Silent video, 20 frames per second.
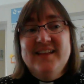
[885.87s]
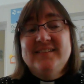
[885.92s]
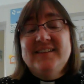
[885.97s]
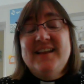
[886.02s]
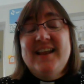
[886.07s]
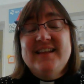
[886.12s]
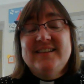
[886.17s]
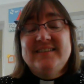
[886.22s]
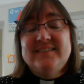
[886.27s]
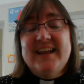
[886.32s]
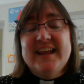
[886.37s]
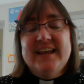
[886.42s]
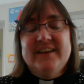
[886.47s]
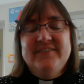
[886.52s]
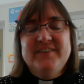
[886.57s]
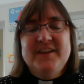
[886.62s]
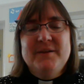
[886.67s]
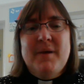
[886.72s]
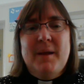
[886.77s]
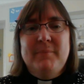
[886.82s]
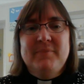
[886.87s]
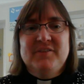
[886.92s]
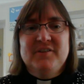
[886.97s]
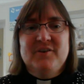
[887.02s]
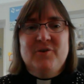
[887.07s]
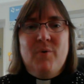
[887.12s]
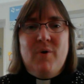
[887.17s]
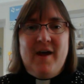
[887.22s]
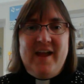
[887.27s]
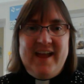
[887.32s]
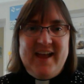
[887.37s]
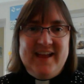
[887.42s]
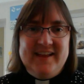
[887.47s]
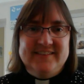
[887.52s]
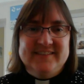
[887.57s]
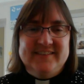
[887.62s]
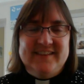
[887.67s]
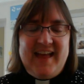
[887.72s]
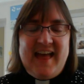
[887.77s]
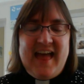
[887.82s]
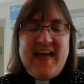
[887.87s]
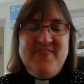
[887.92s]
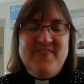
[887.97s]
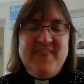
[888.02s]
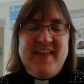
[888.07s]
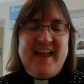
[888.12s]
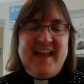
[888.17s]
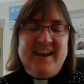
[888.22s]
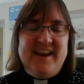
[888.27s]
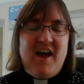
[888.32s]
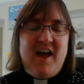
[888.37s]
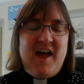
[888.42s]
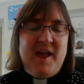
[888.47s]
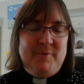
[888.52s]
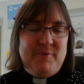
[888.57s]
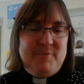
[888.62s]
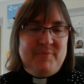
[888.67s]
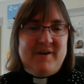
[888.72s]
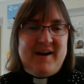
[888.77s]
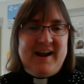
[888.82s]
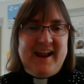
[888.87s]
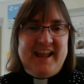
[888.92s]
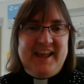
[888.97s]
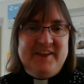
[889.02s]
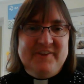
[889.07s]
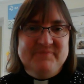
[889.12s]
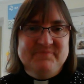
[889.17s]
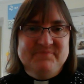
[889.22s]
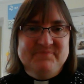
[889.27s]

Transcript: So let's take a few moments of quiet and then I will pray.